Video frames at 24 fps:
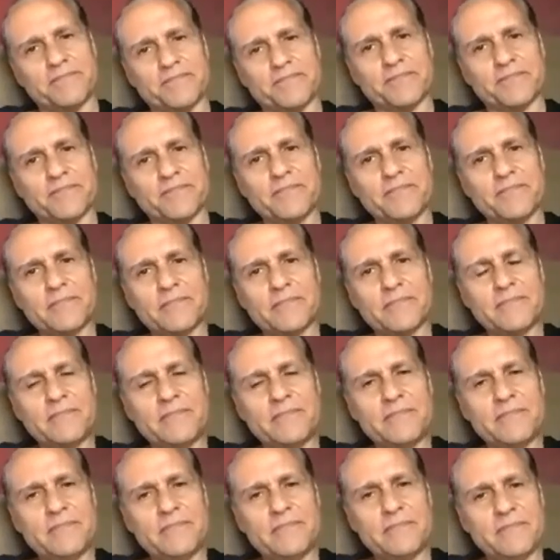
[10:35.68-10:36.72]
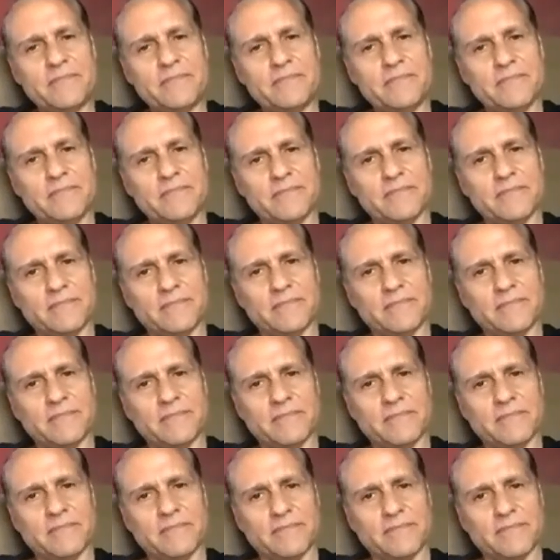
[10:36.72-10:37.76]

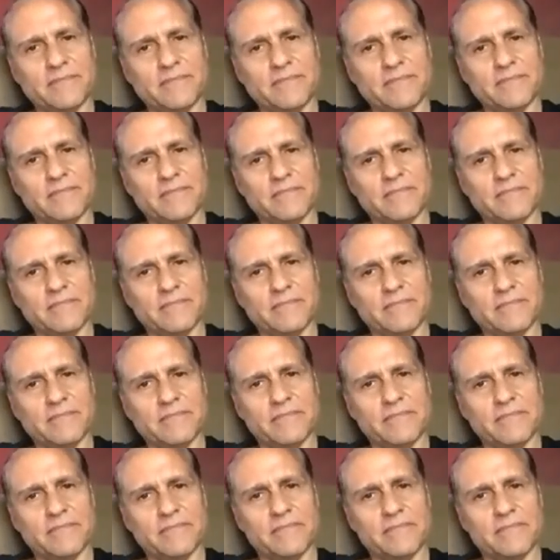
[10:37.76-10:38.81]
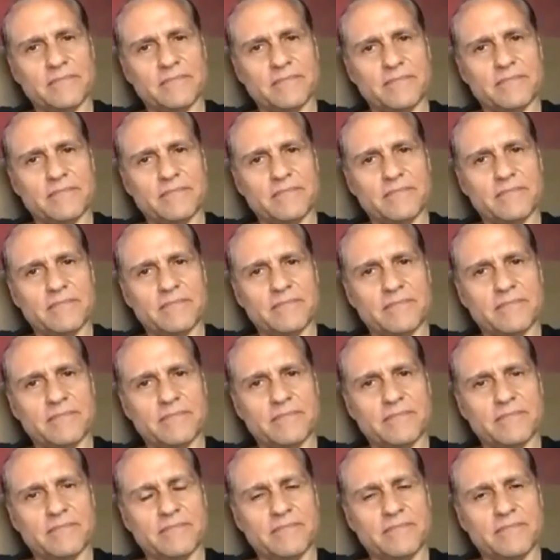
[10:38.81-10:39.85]

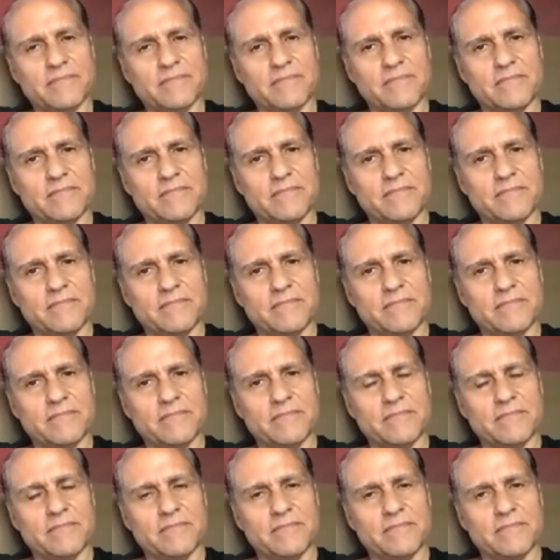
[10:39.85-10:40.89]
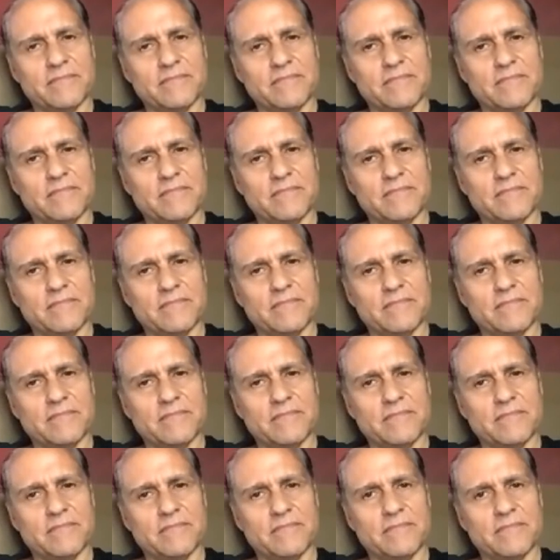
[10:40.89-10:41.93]

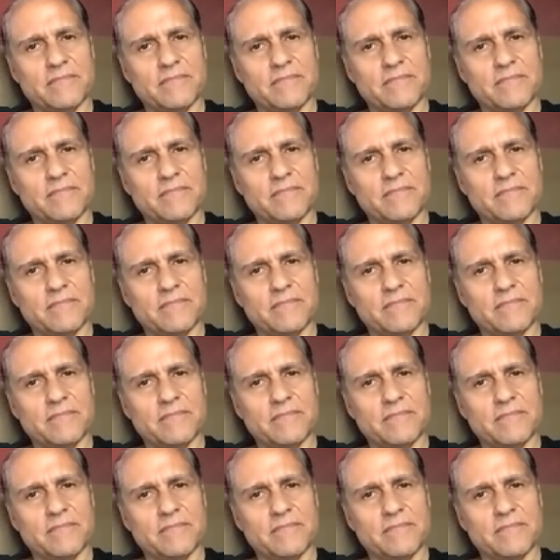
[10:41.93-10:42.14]
(silent)